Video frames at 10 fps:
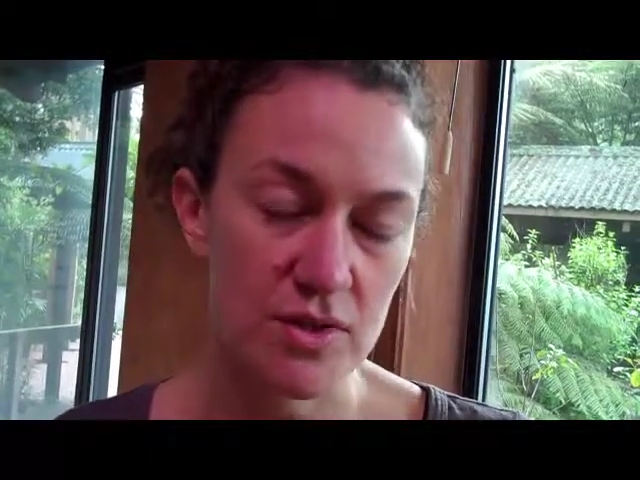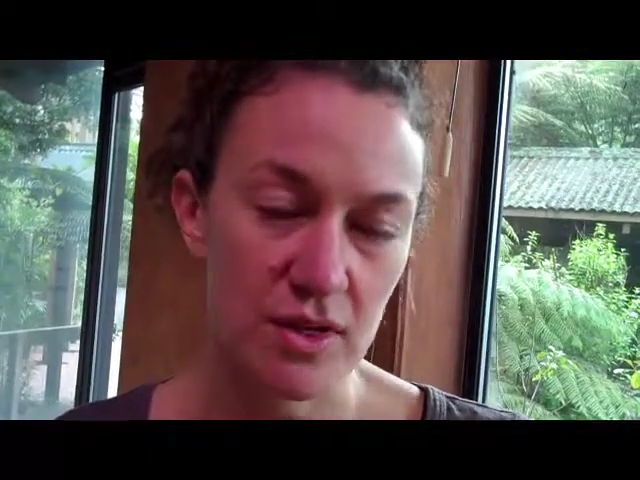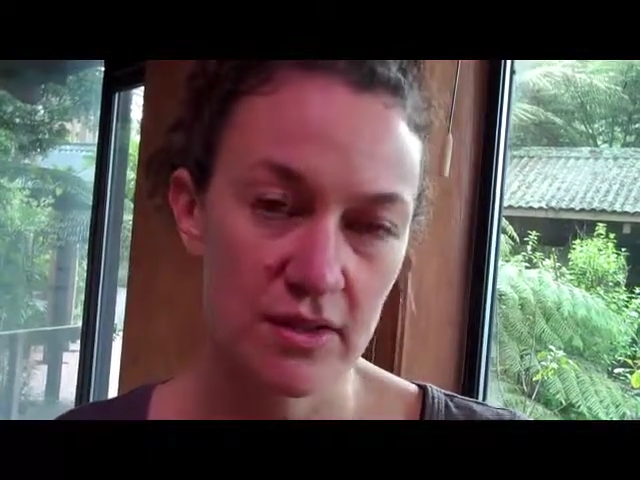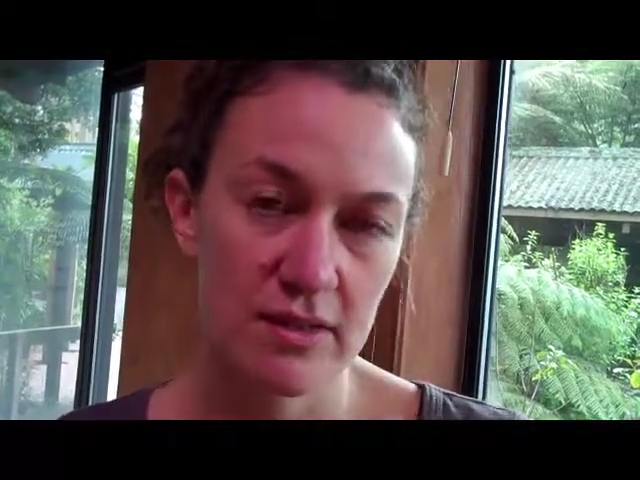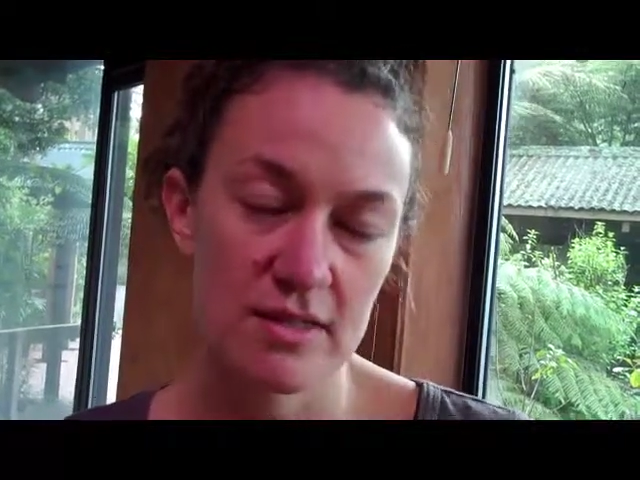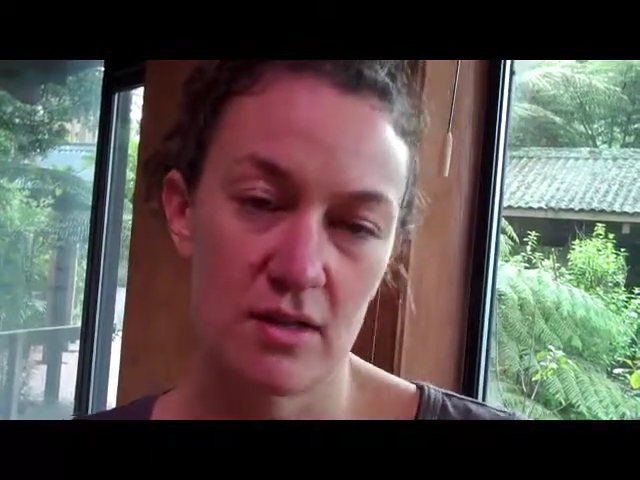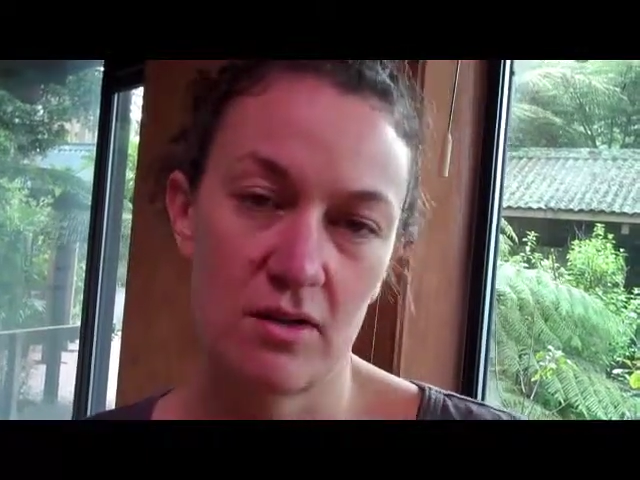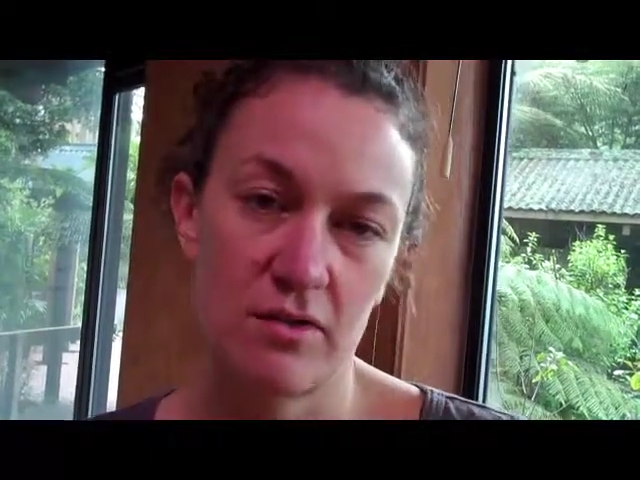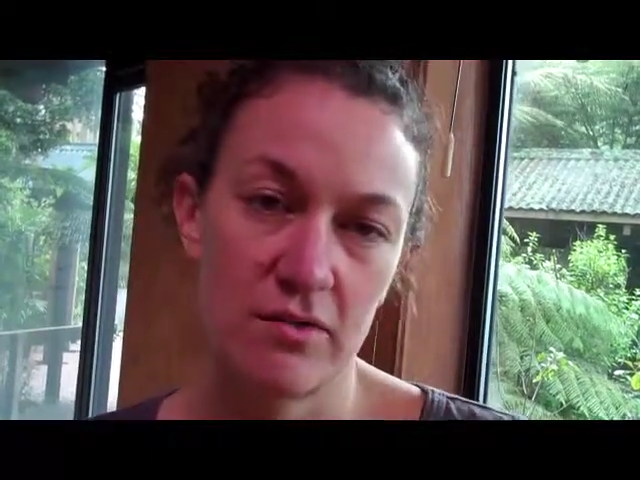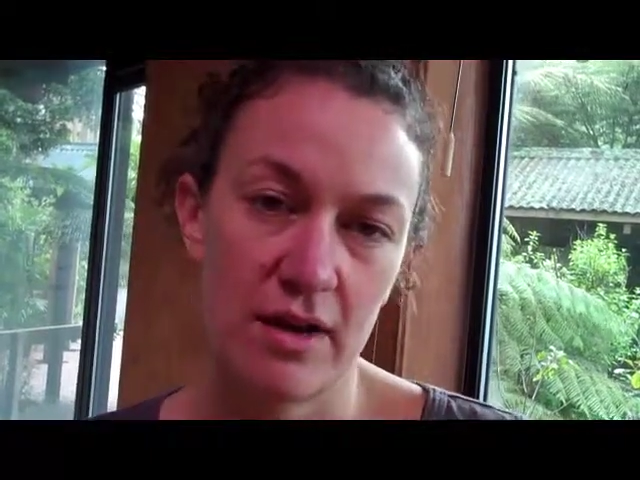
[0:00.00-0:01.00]
So I think there's a
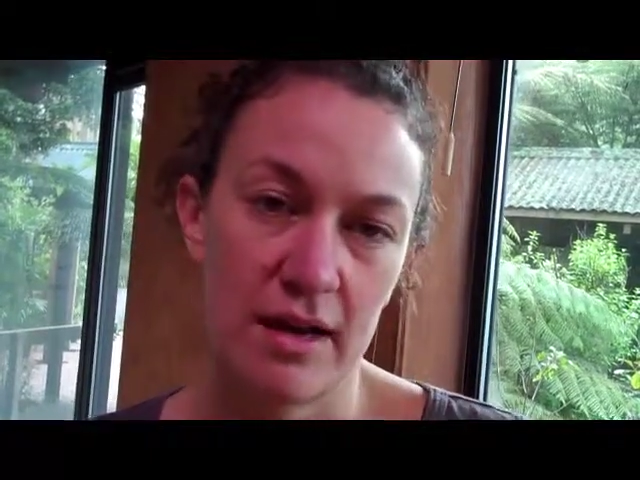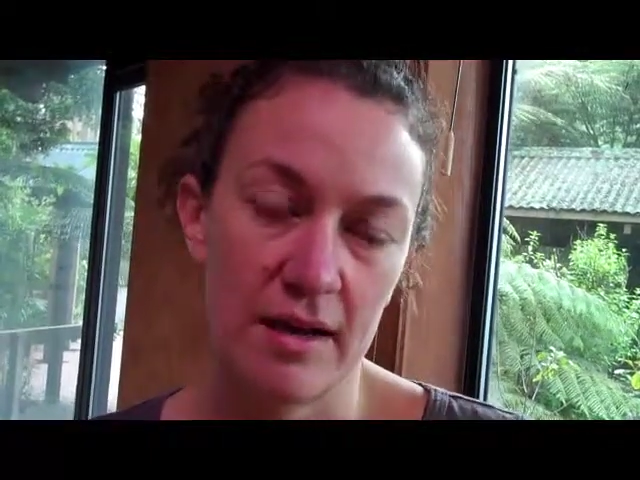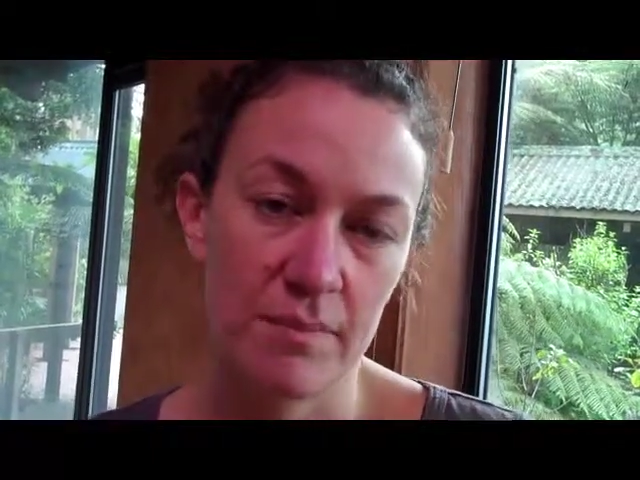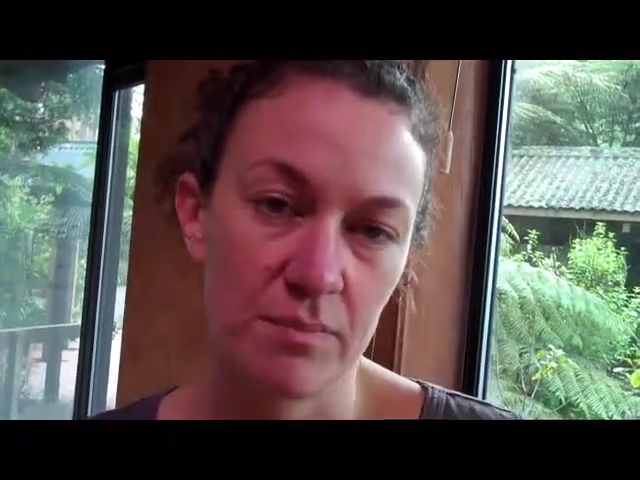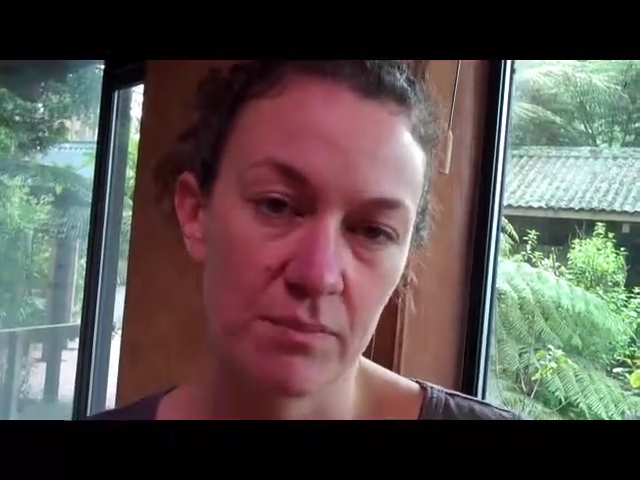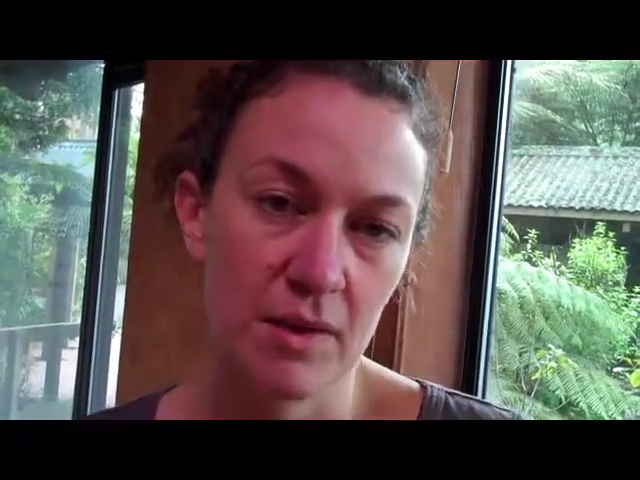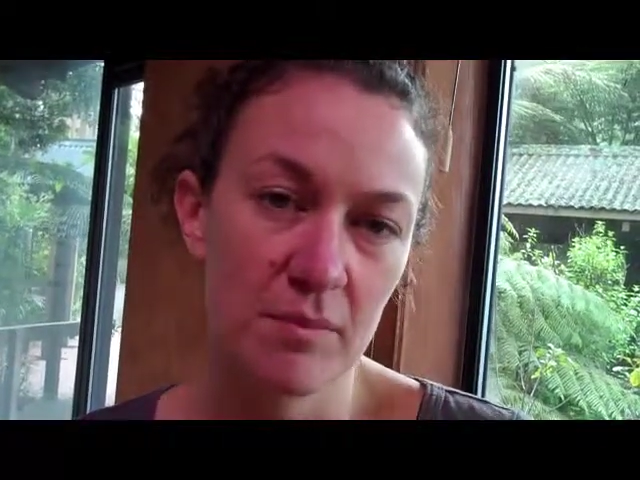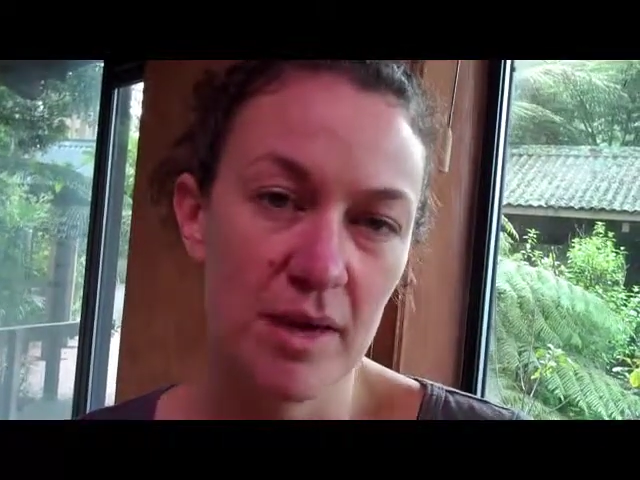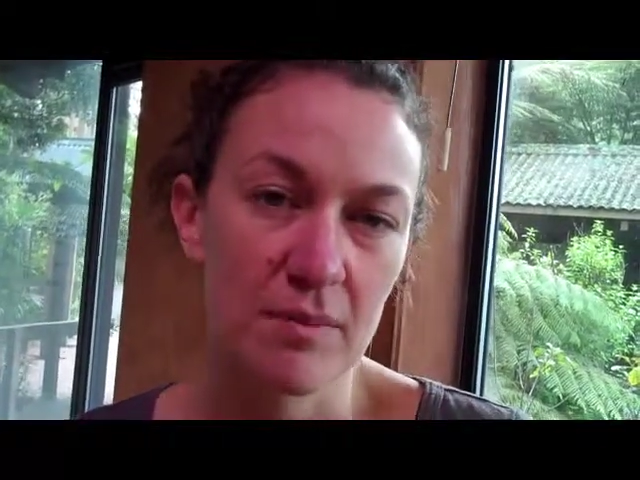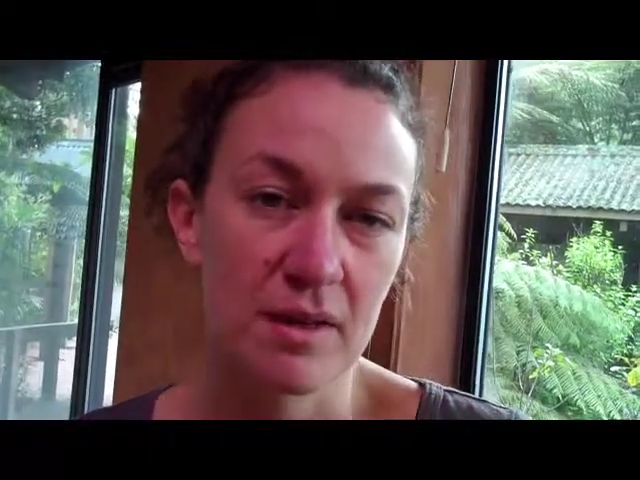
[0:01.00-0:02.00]
lot of
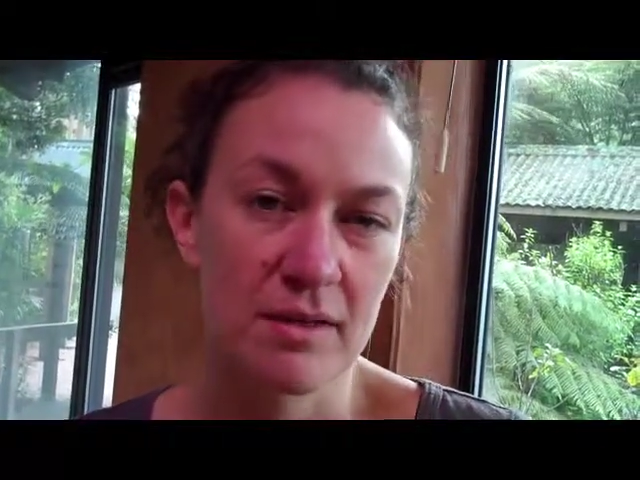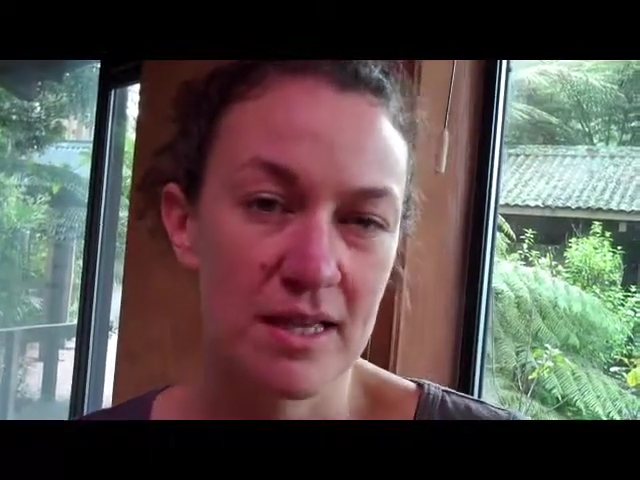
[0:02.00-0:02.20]
people in